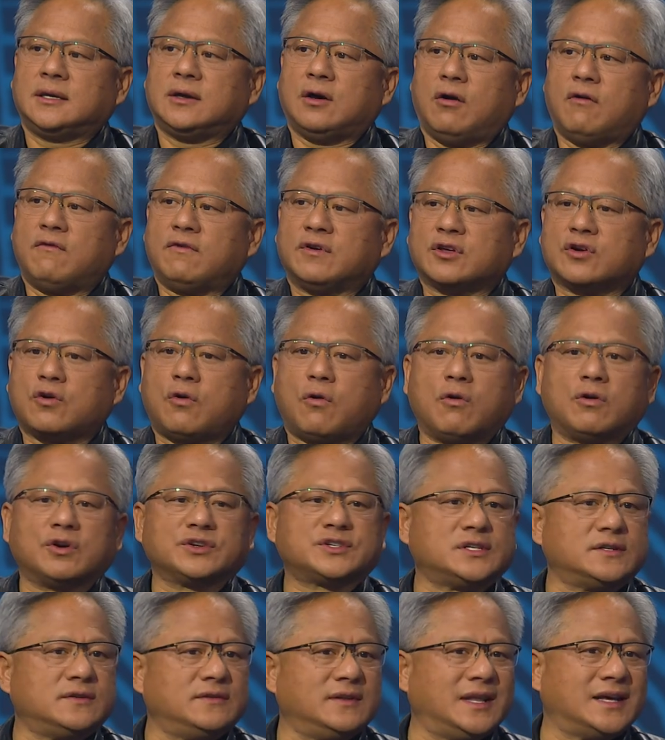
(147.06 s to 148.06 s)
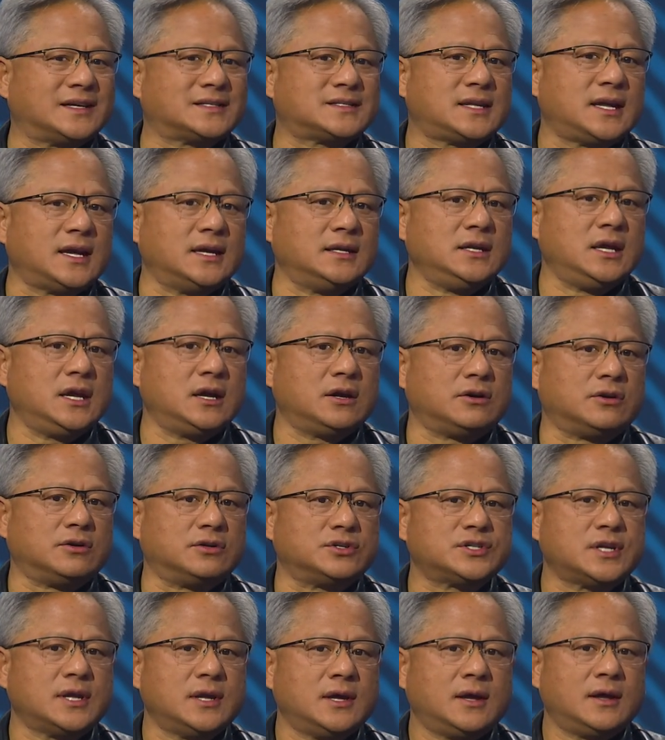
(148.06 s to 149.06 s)
over the course of the next 10
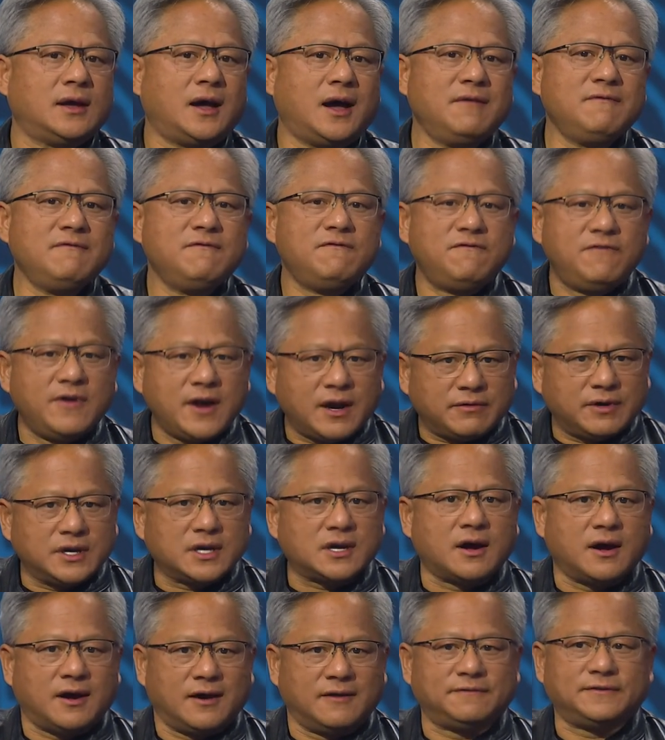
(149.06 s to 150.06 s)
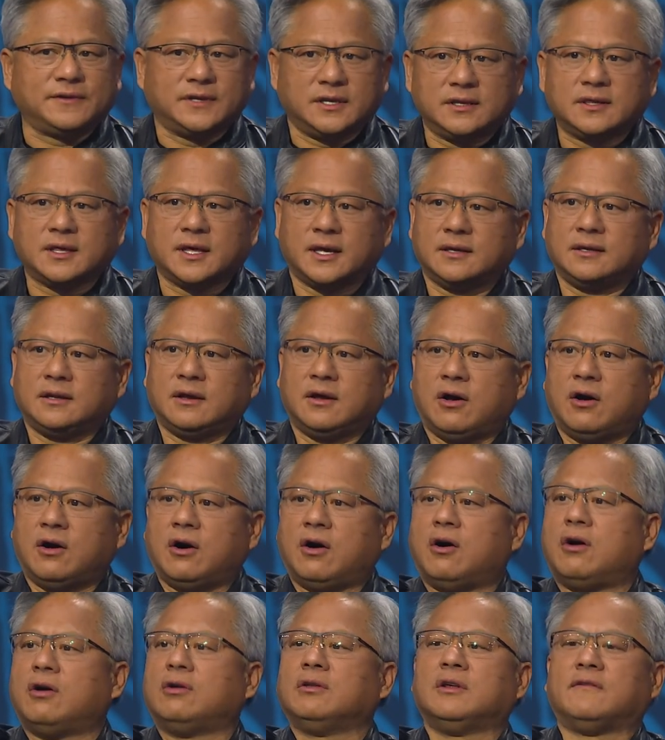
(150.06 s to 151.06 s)
years, I'm very confident that
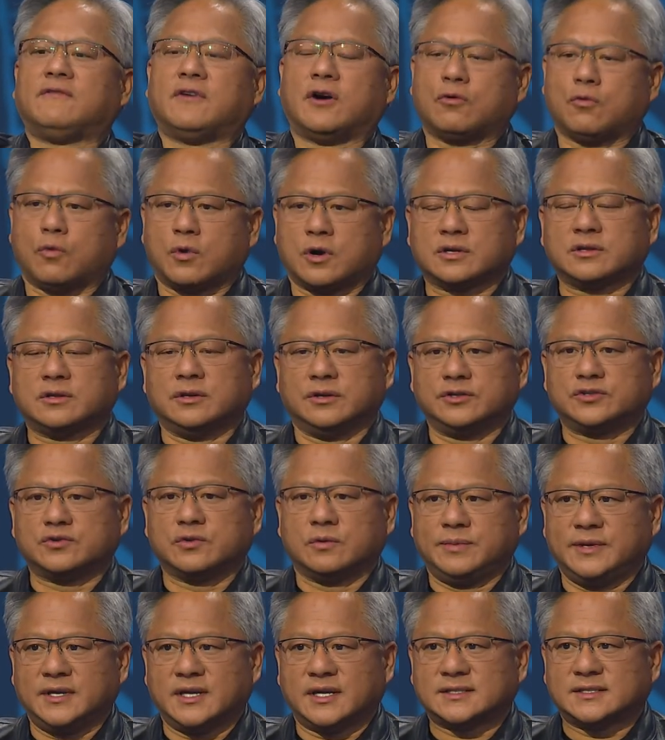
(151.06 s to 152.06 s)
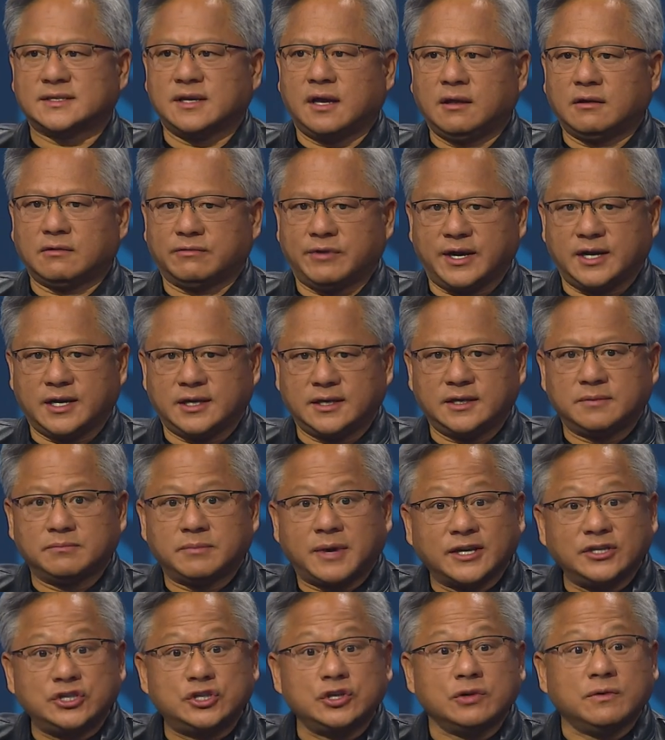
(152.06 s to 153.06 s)
all of our workloads will be accelerated. And
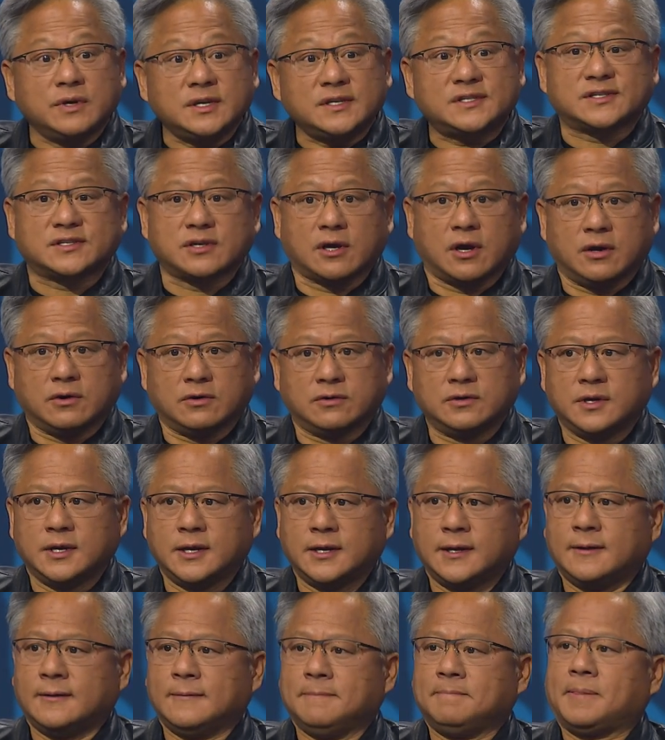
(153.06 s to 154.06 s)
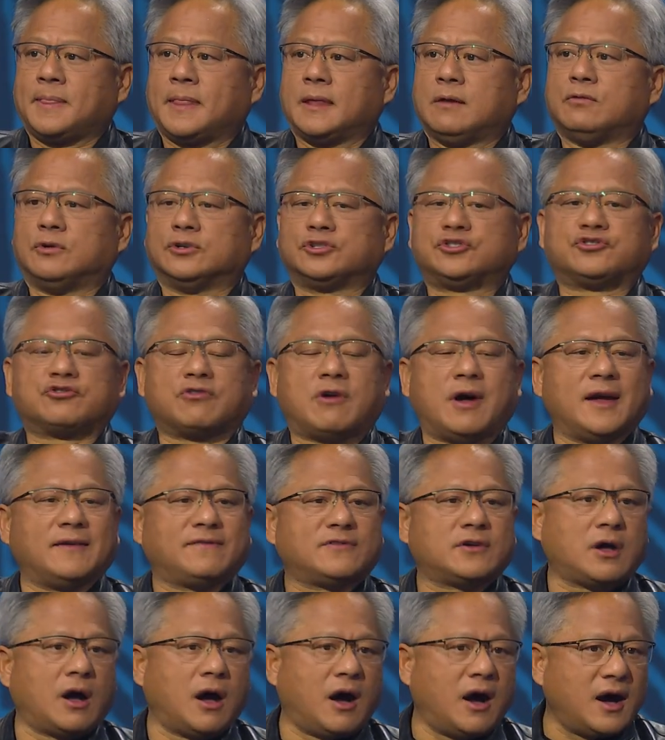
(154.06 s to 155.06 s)
by doing so, we'll
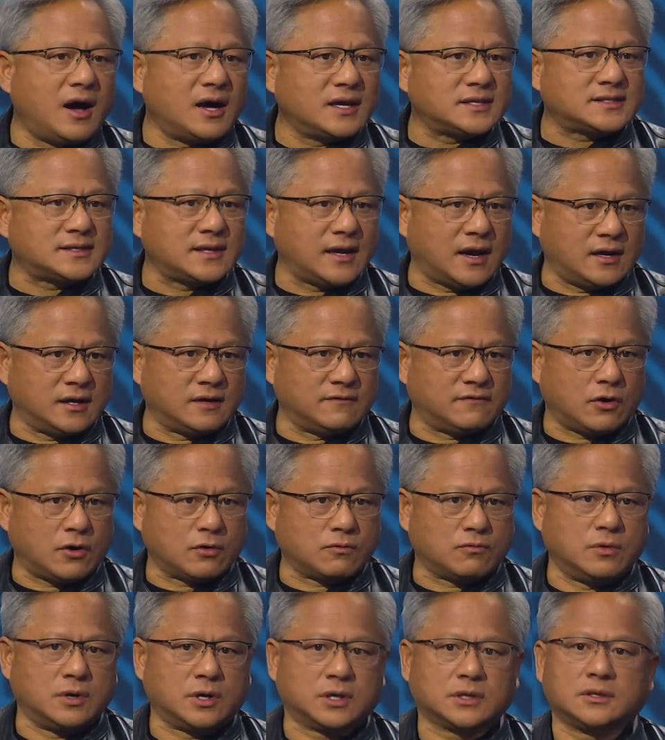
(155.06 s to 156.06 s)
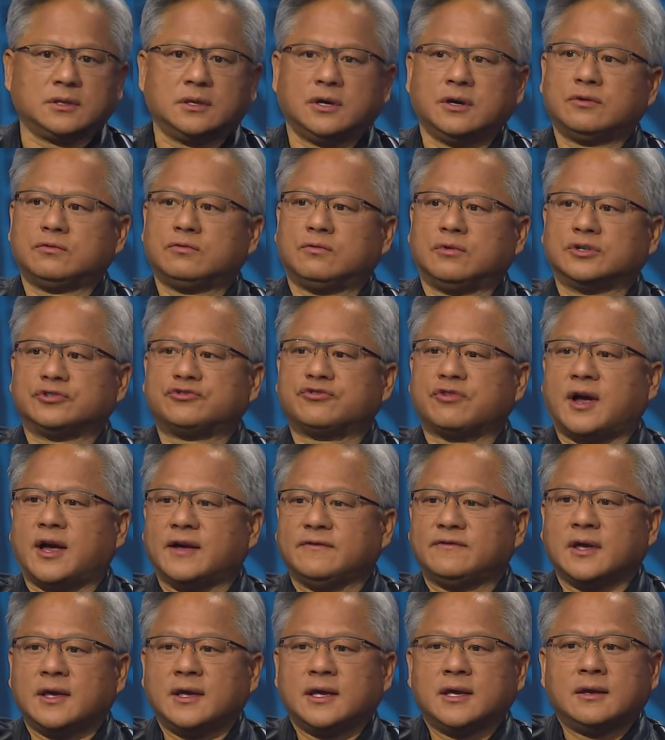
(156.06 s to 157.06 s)
drive cost out of our workload, we'll
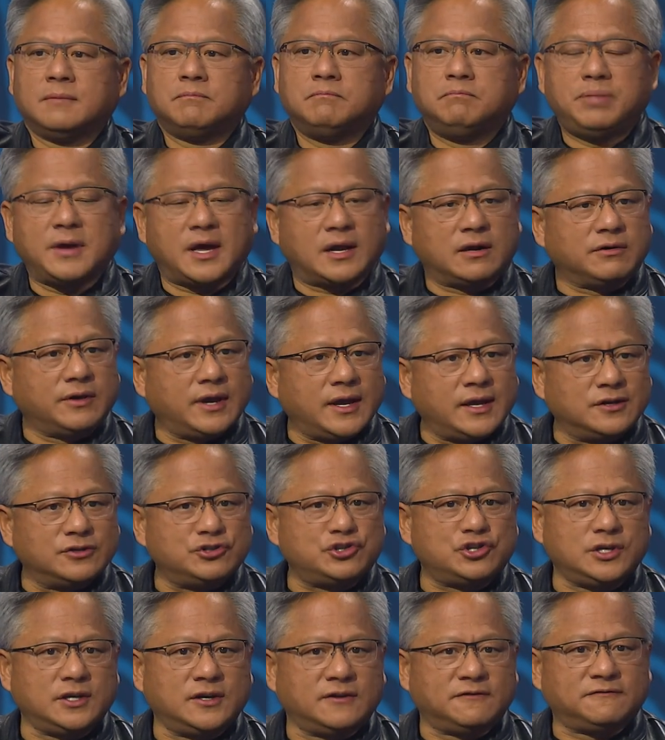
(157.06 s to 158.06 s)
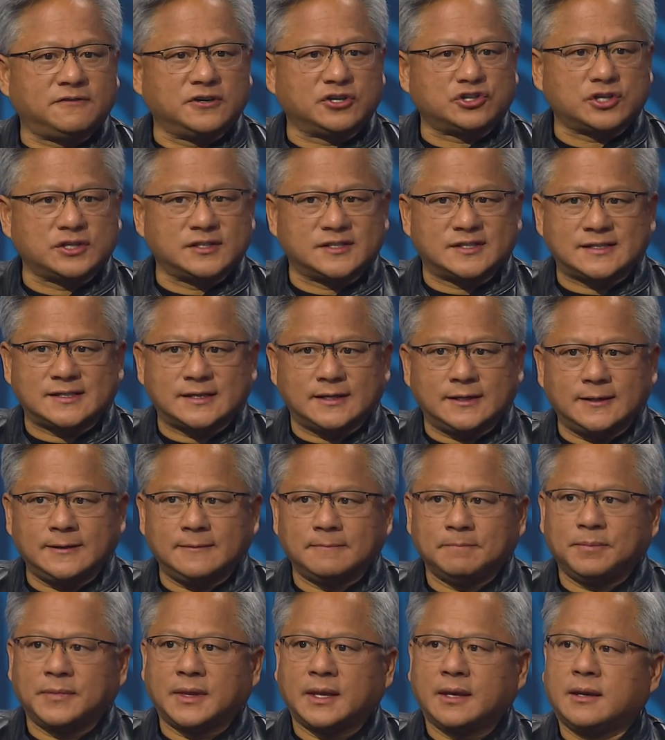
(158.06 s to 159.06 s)
drive better energy efficiency,
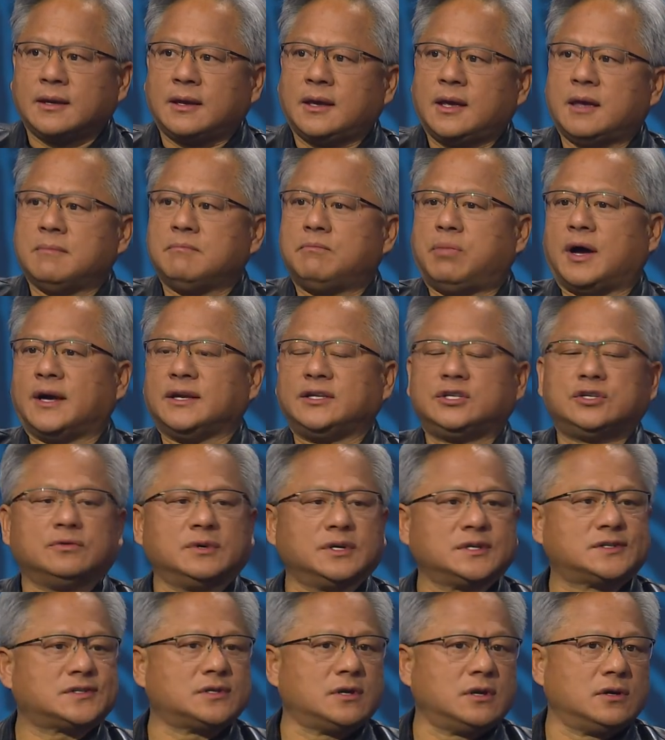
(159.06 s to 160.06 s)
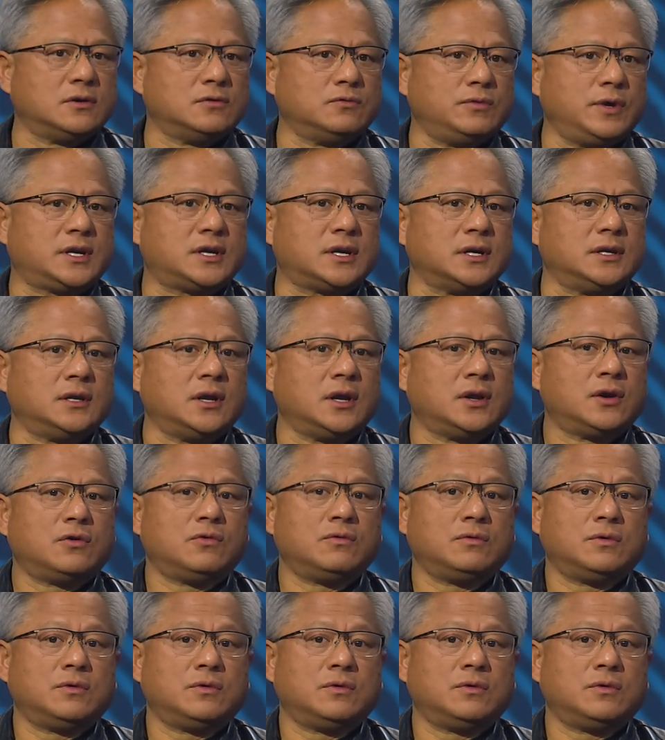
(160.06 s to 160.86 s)
and by doing so, we could